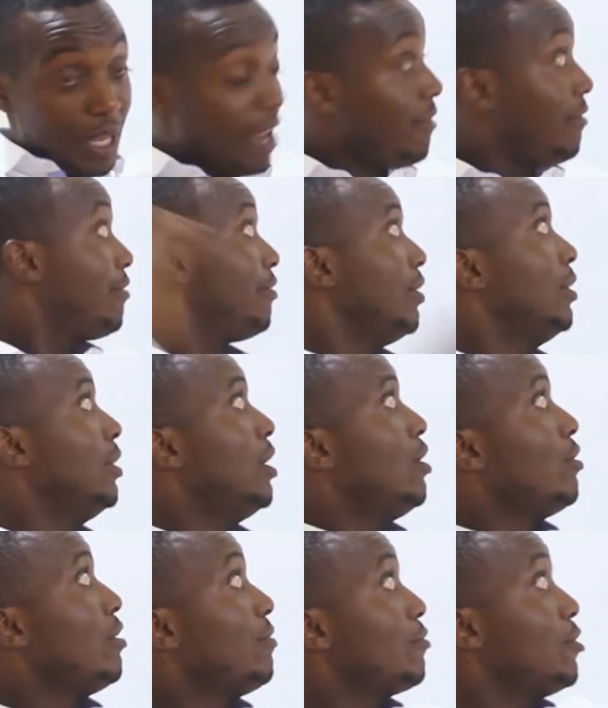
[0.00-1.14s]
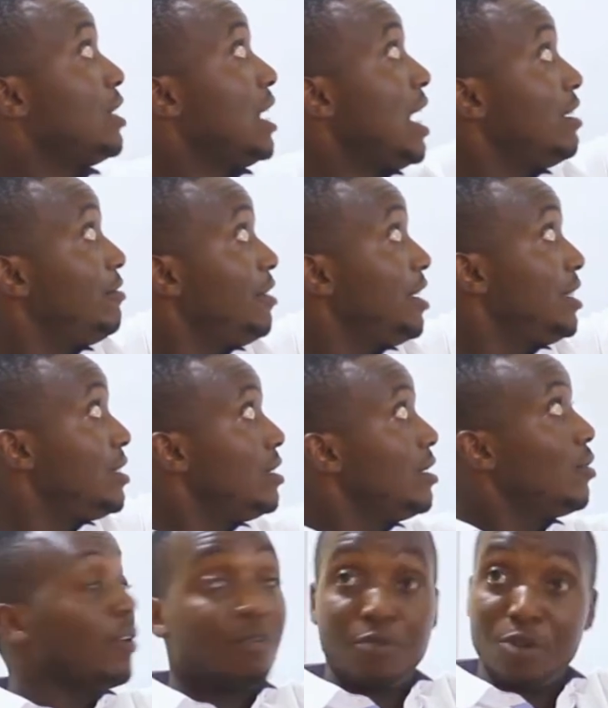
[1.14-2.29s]
we have. We've got adverbs,
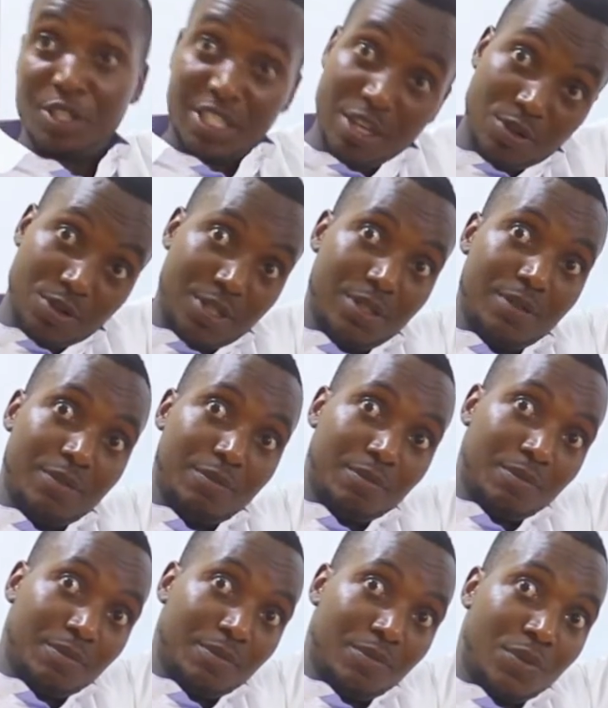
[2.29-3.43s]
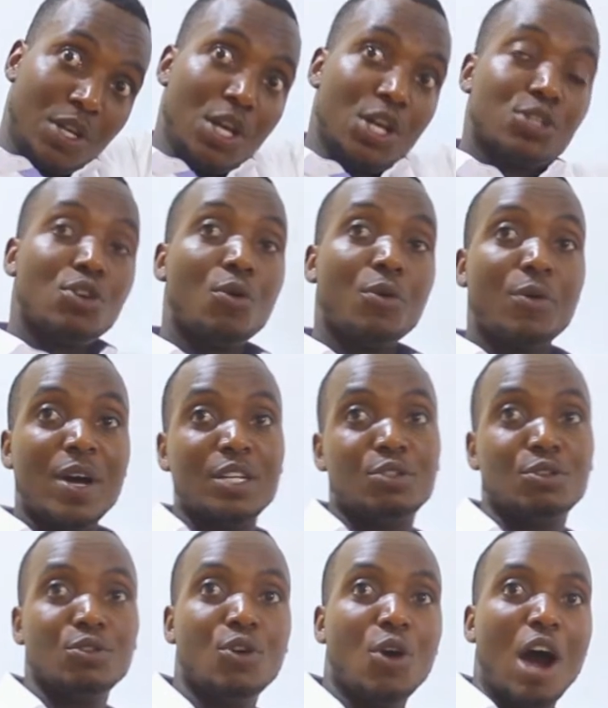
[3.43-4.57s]
we've got cells. So we want
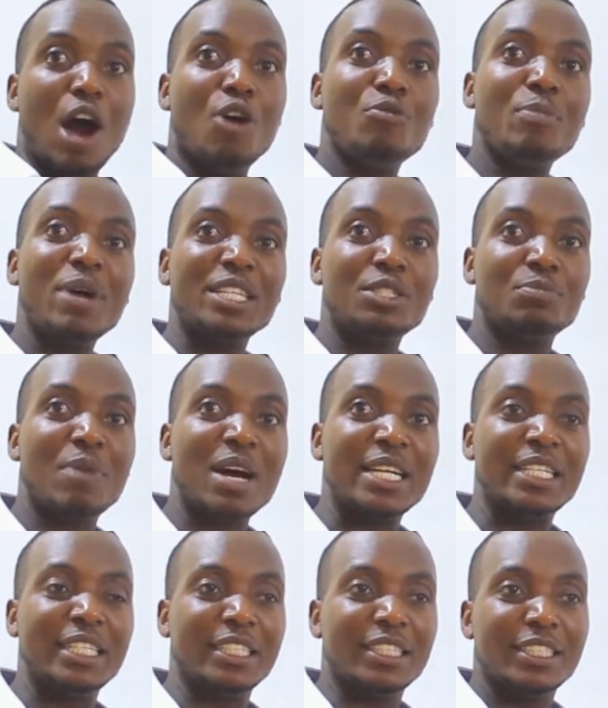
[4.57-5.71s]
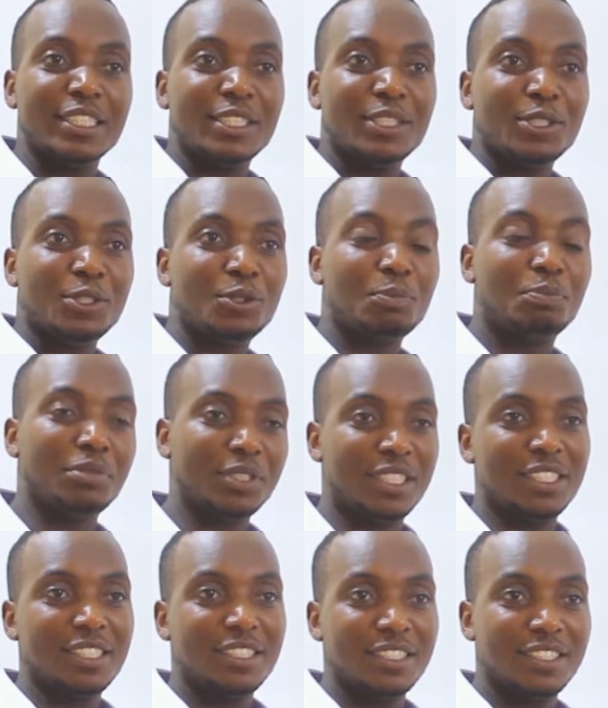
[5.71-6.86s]
to know how much money to
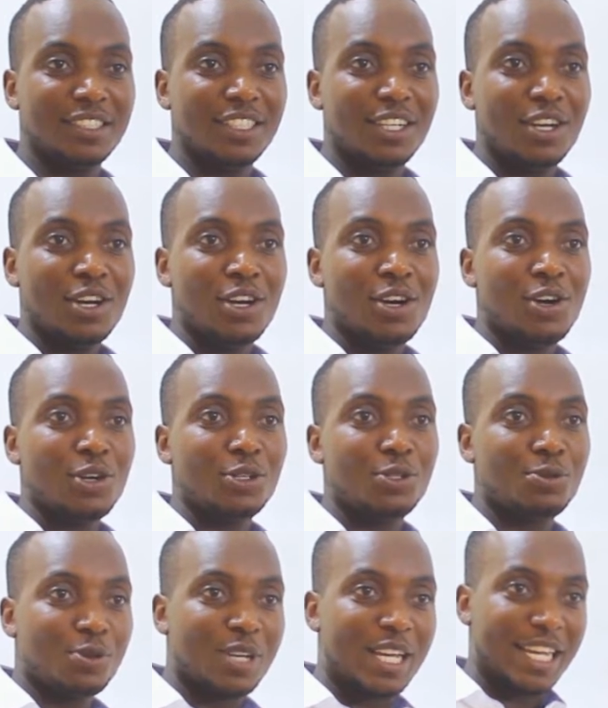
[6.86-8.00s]
put to